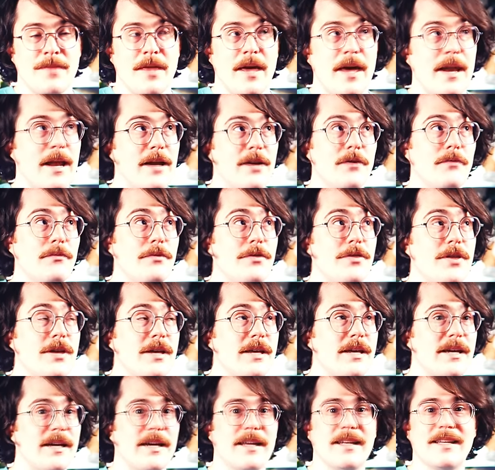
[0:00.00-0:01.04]
And I don't
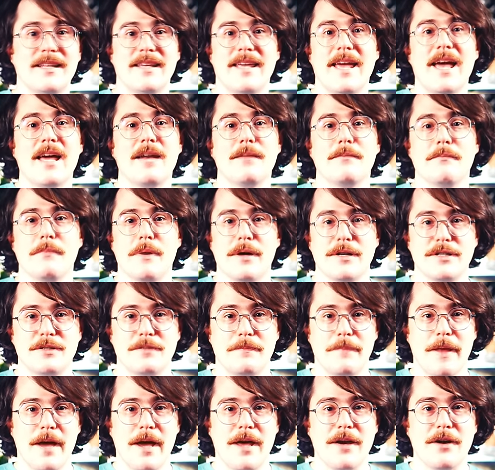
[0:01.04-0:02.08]
think it can get
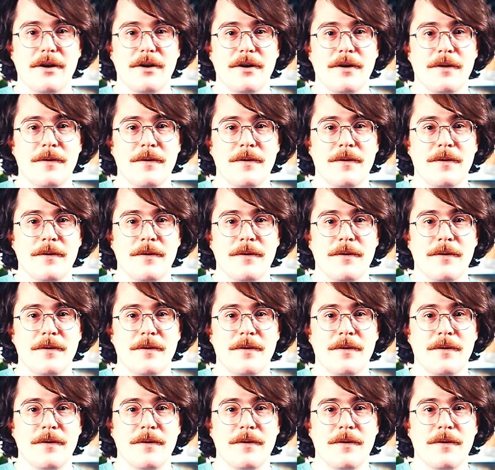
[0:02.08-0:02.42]
much better.